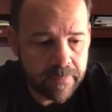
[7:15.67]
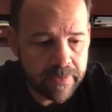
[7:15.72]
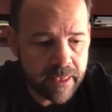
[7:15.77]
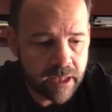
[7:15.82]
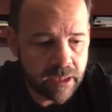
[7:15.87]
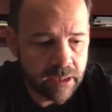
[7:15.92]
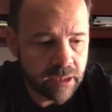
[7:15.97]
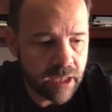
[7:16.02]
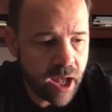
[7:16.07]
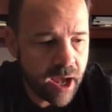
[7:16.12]

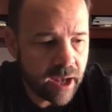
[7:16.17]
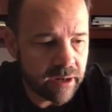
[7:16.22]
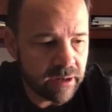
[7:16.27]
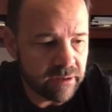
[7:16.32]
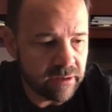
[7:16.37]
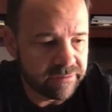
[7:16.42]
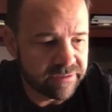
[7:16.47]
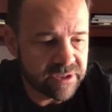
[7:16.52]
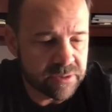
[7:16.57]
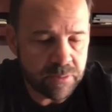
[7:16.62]
A lot
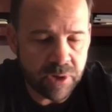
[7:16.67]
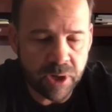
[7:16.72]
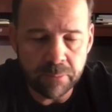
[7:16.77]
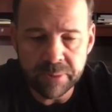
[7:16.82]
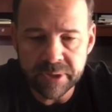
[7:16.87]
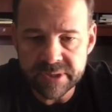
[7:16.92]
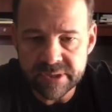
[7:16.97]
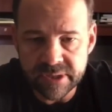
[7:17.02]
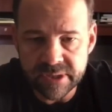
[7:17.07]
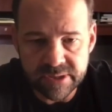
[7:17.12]
of small
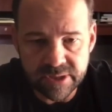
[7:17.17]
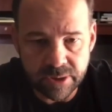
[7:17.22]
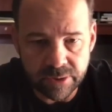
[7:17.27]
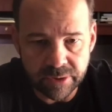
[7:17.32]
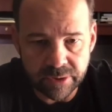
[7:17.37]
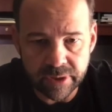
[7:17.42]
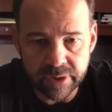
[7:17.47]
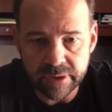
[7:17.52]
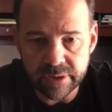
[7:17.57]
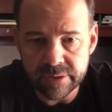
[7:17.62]
business
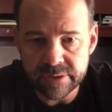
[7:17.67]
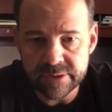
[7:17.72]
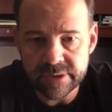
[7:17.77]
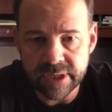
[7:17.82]
owners